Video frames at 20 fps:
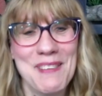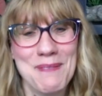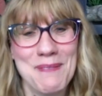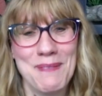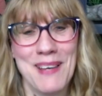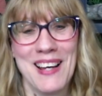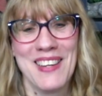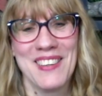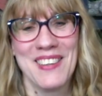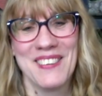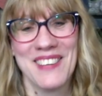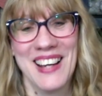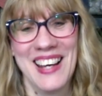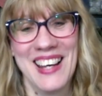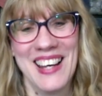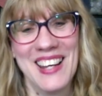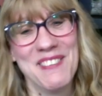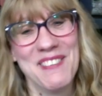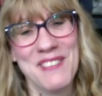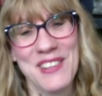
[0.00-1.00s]
By the
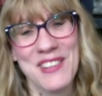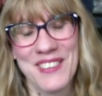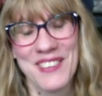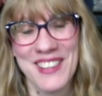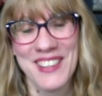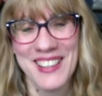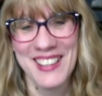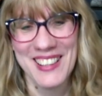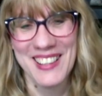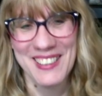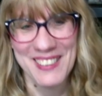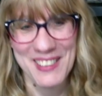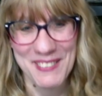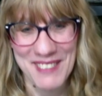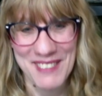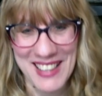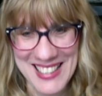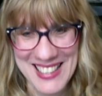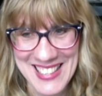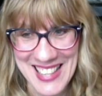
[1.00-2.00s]
way, if you are new to
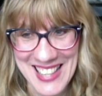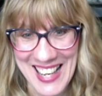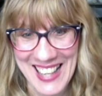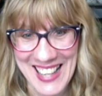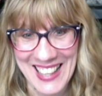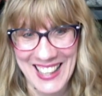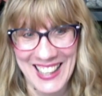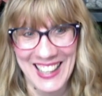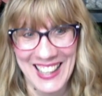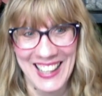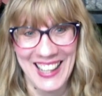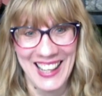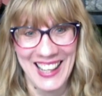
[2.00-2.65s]
my channel,